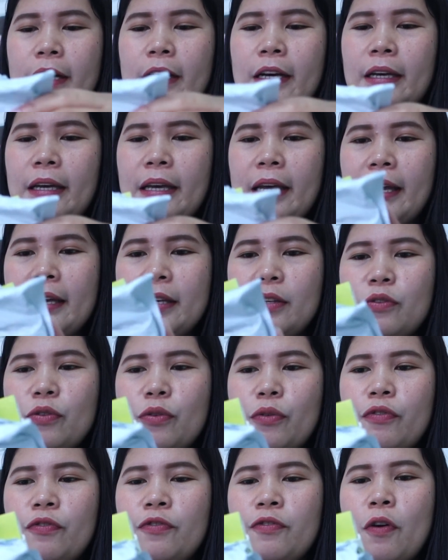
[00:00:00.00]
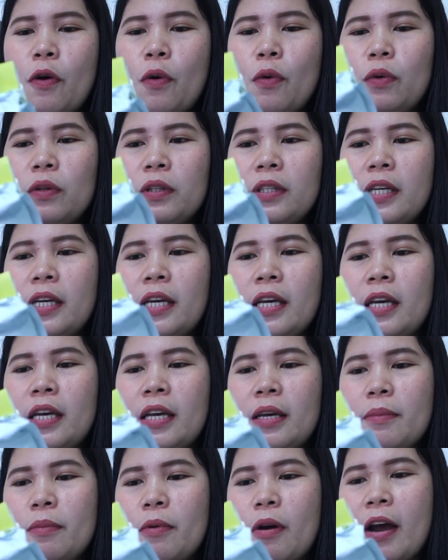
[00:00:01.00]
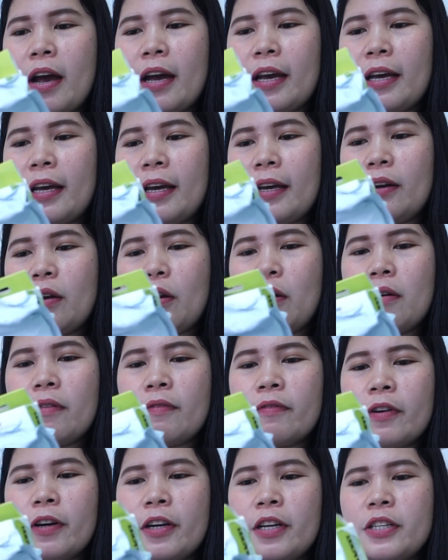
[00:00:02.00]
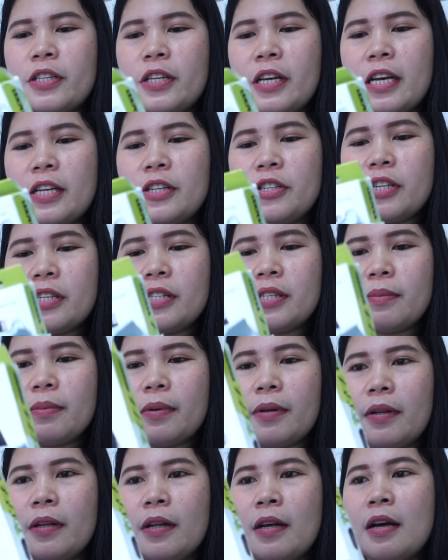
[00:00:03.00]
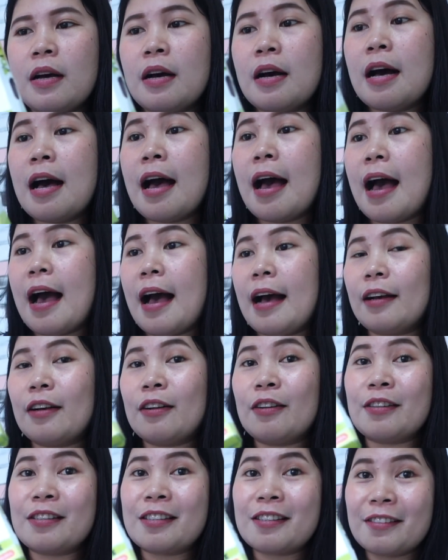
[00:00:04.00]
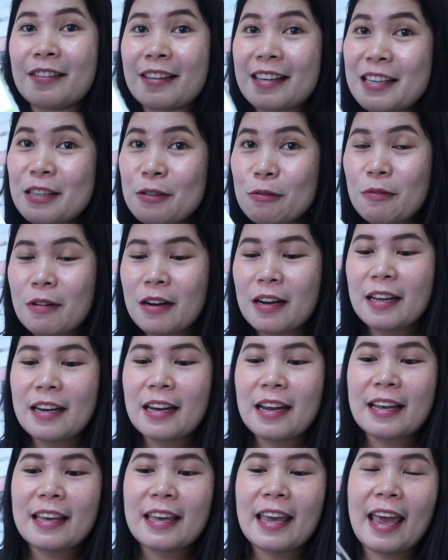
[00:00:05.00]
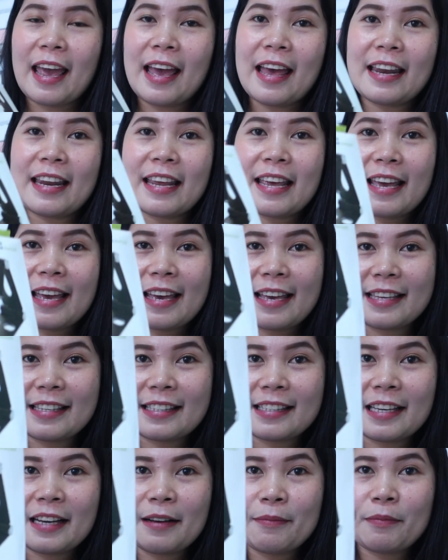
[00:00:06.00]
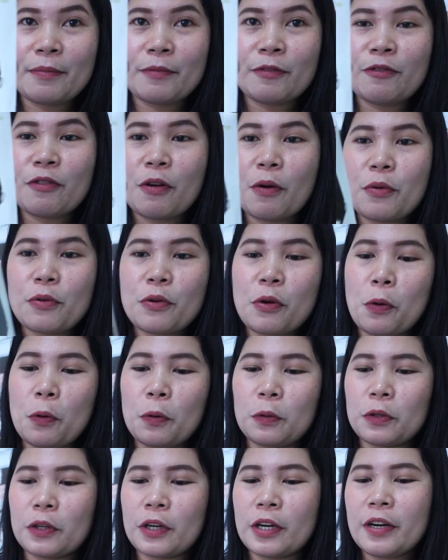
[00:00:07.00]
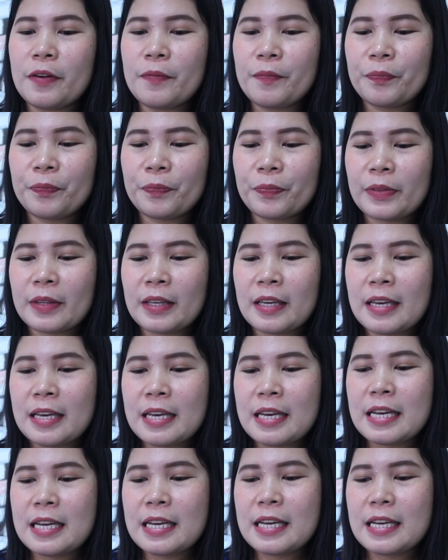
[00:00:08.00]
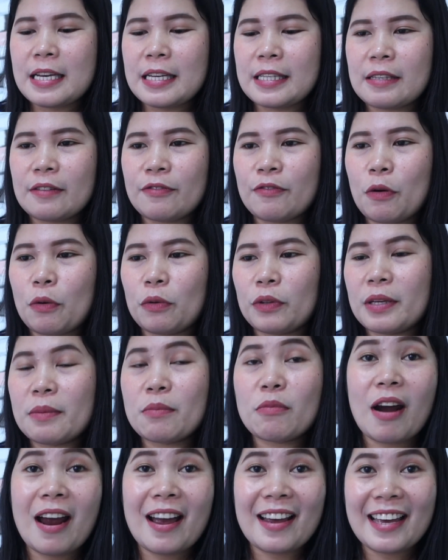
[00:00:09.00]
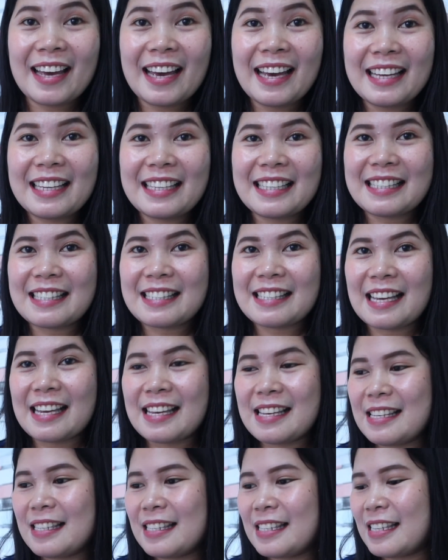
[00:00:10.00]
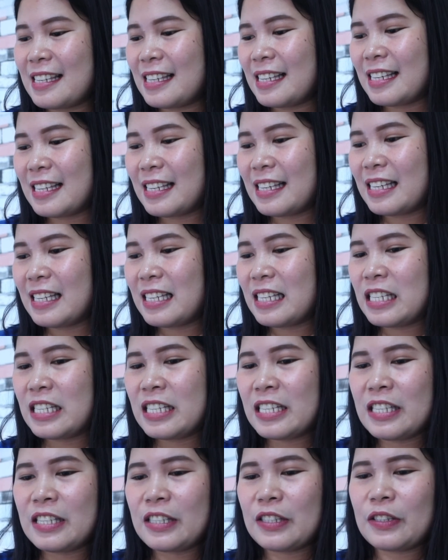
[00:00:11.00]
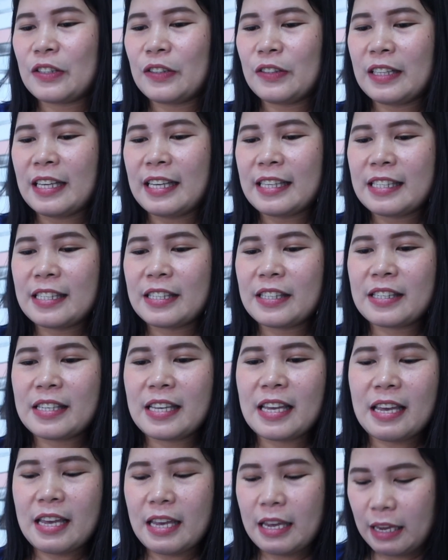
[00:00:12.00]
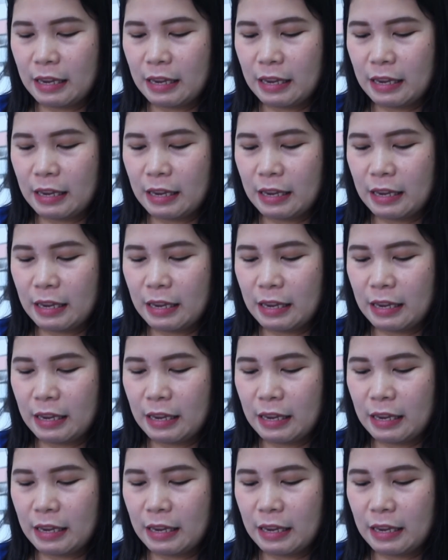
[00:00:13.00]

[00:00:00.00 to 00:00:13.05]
Okay, so folding bracket, home version, adjustable angle. So this one again is phone holder. It's a folding bracket. It says. So let's see.